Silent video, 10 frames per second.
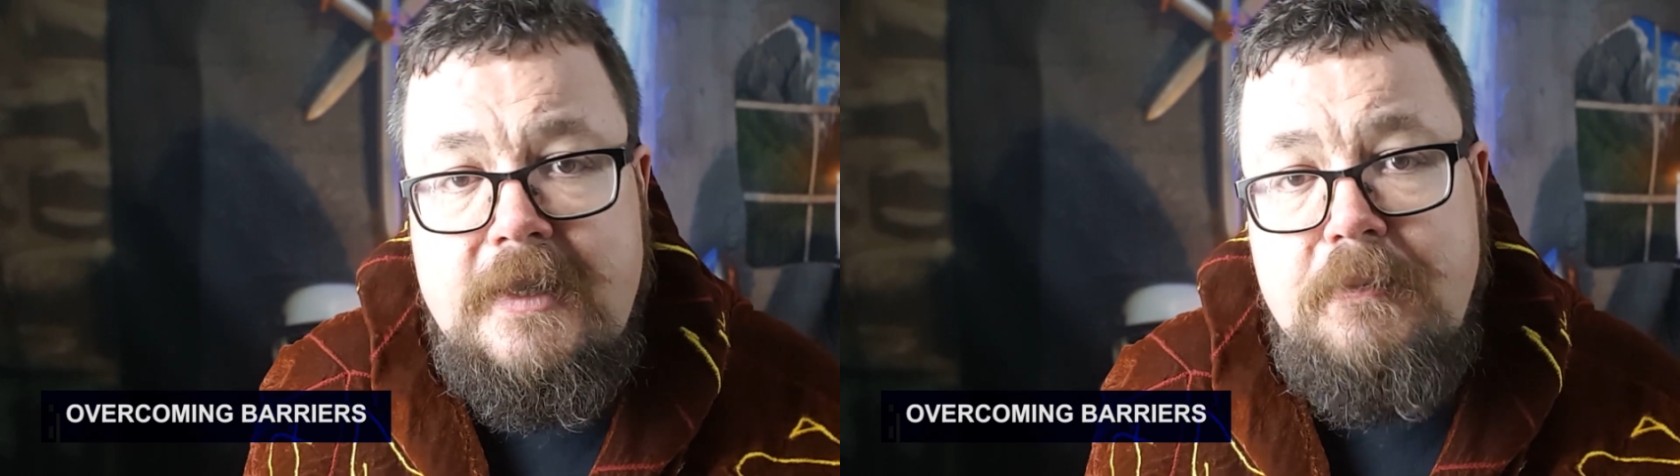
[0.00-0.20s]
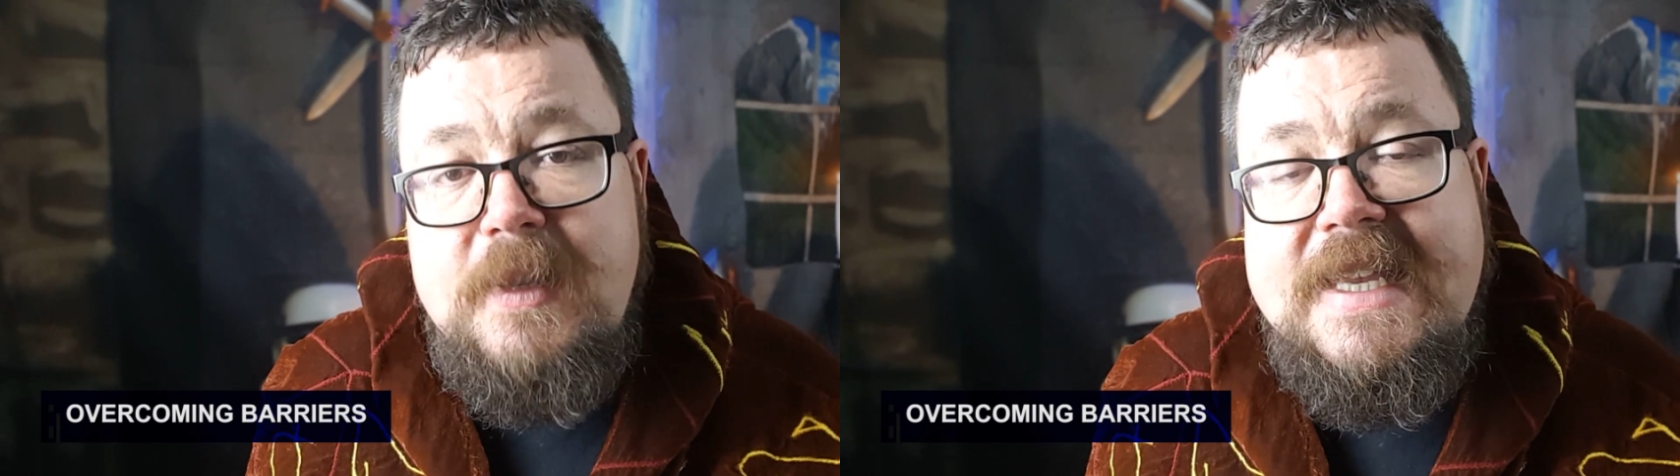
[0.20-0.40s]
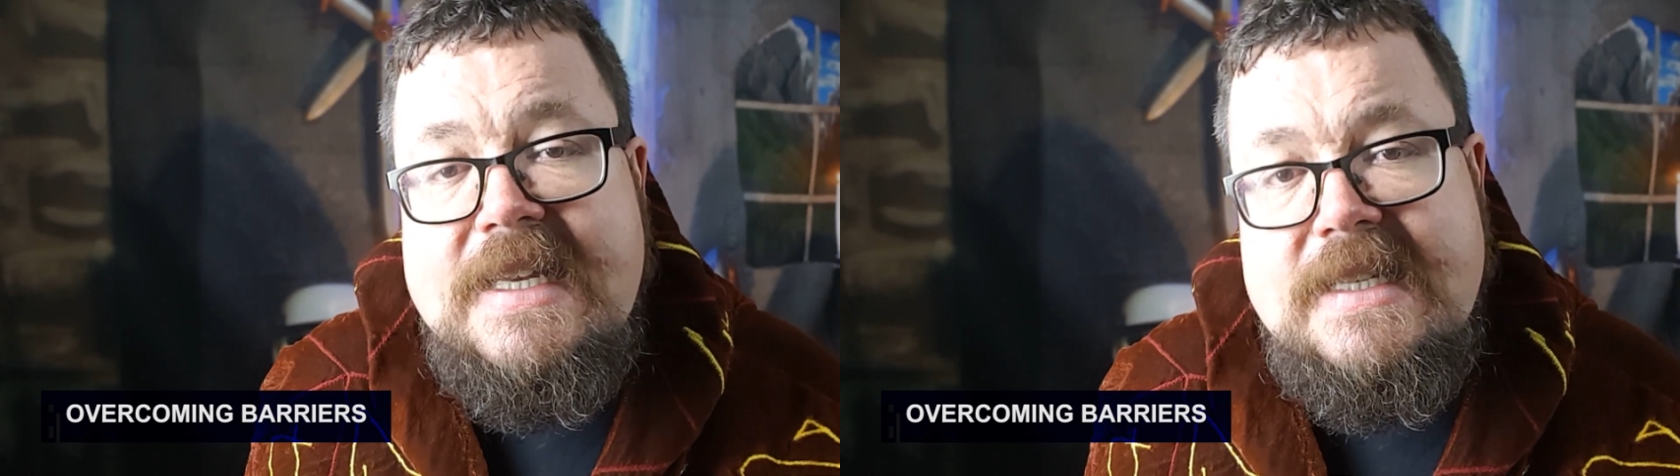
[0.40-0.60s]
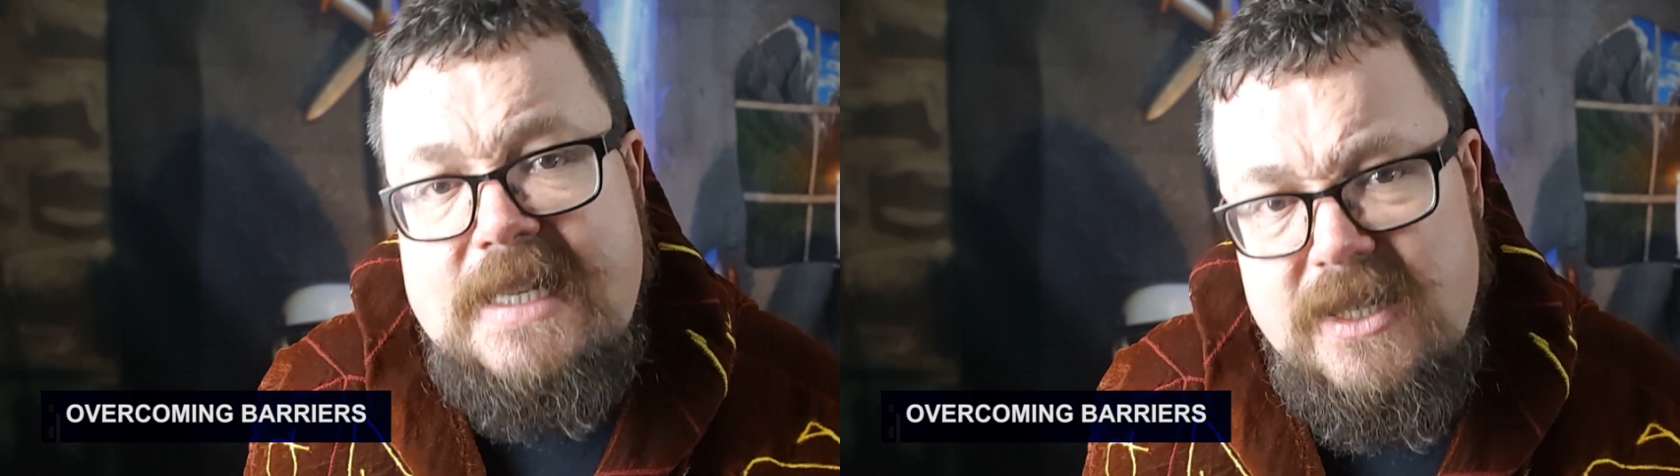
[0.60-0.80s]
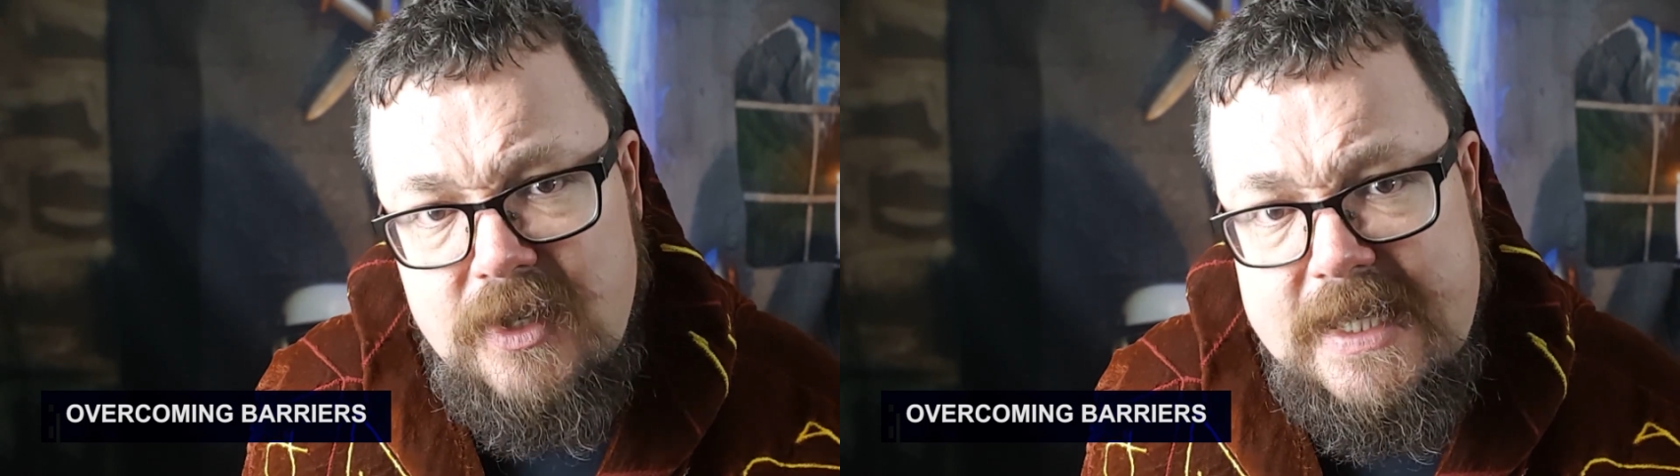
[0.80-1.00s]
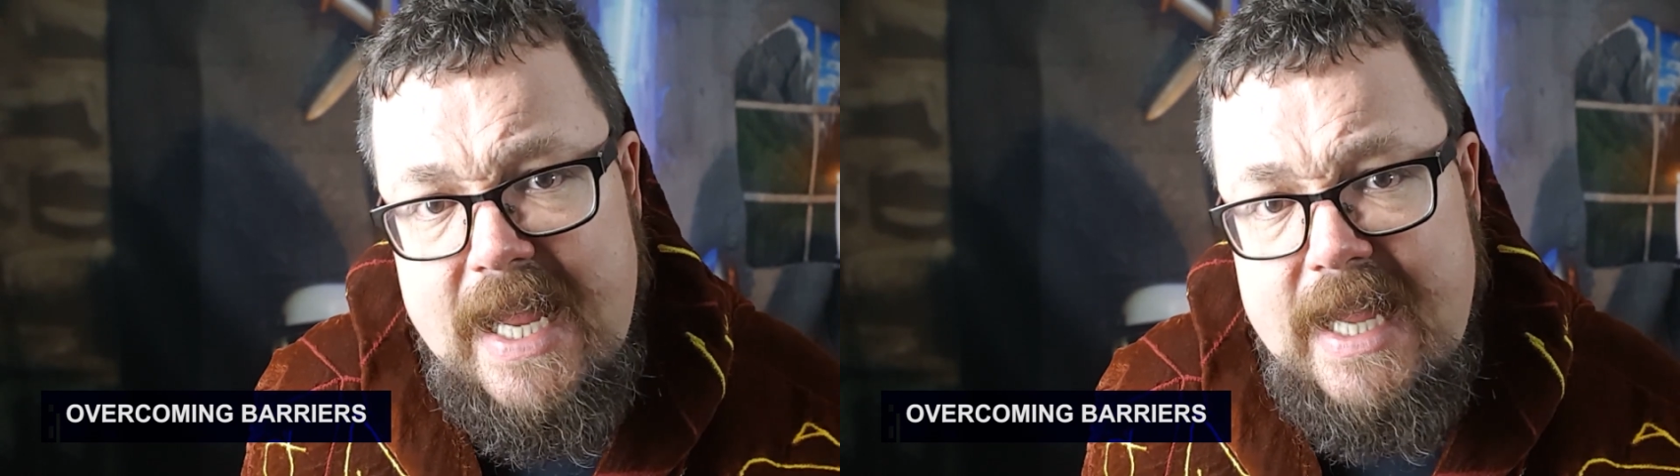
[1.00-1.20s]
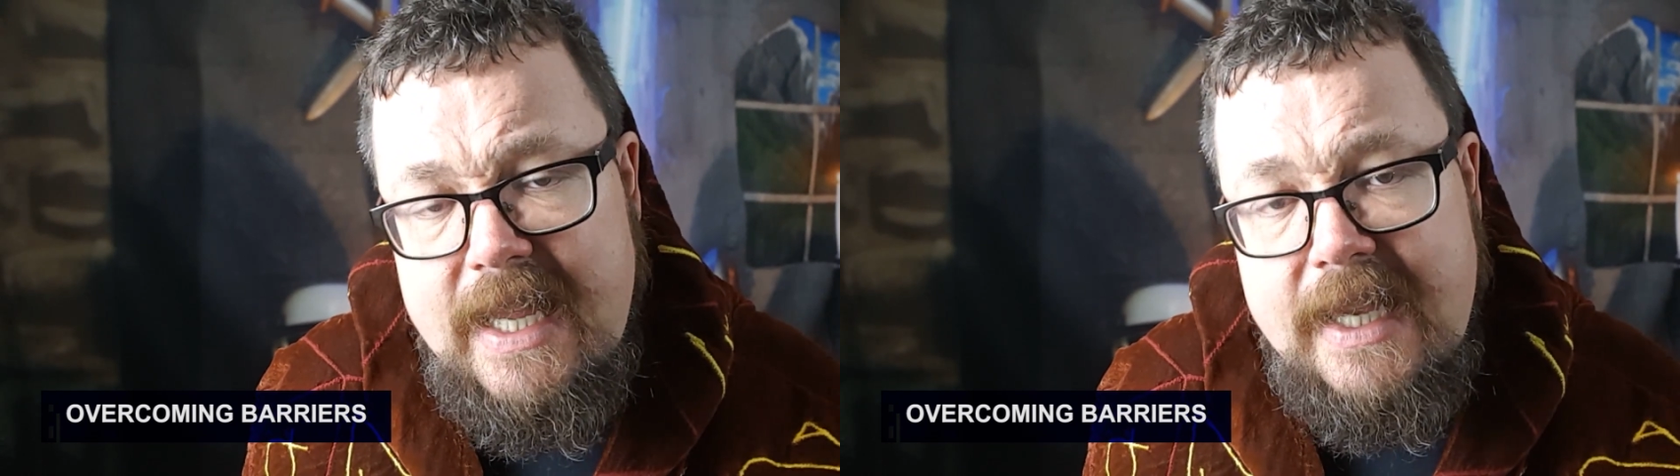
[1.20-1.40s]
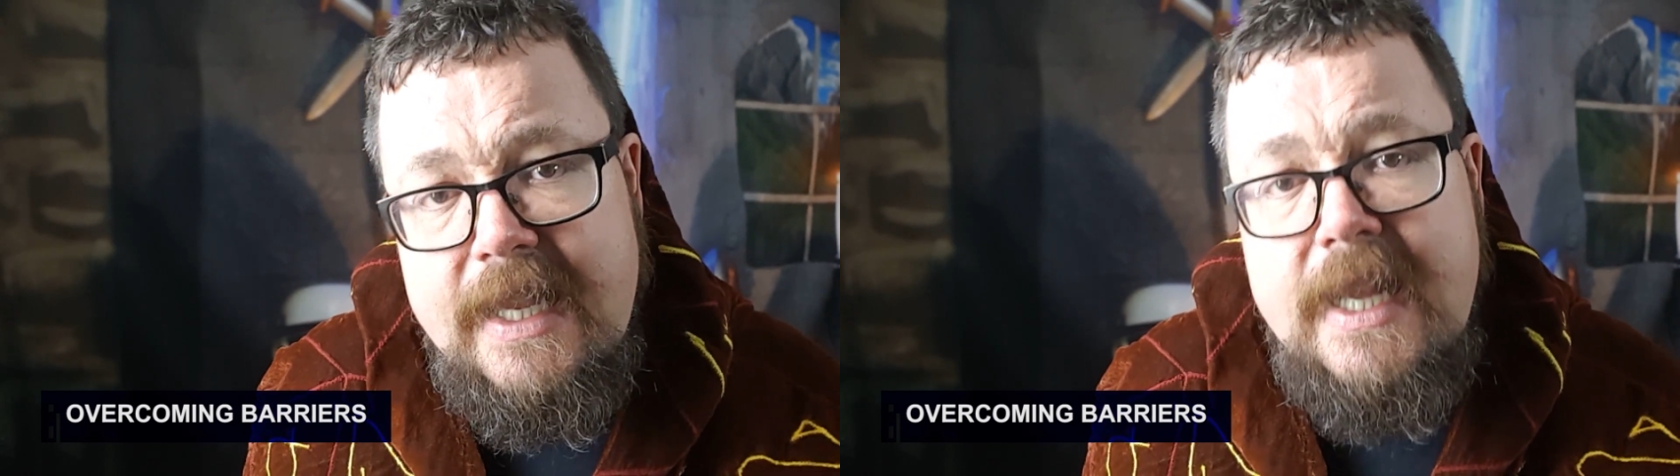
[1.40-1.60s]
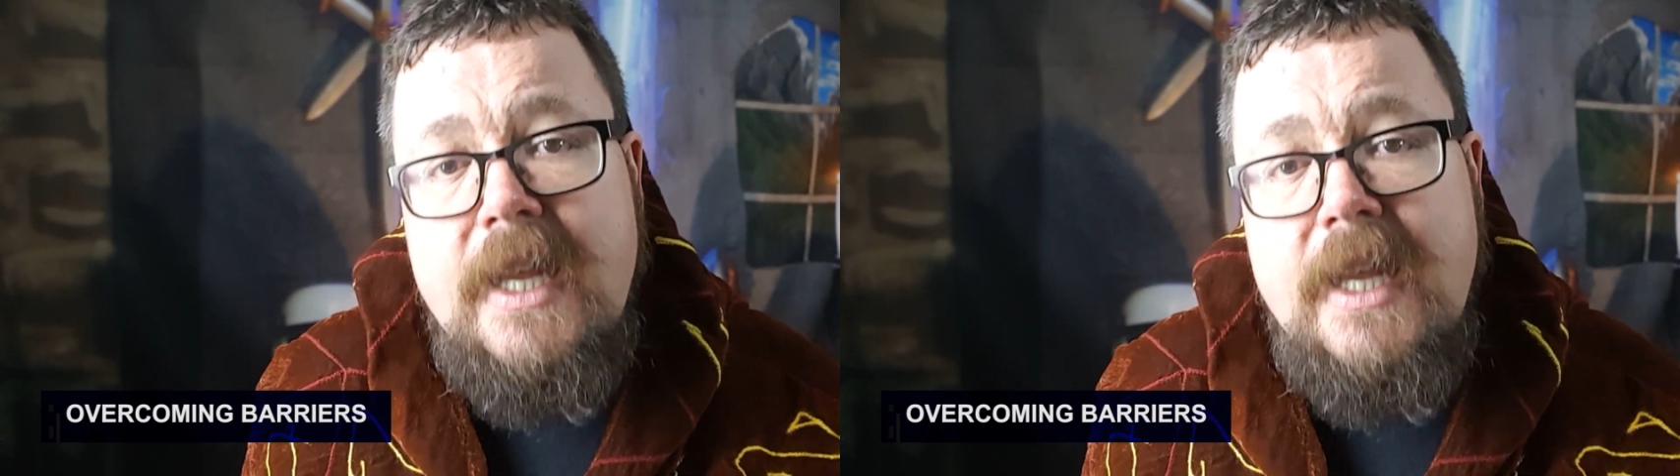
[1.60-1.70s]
the PCs are taking,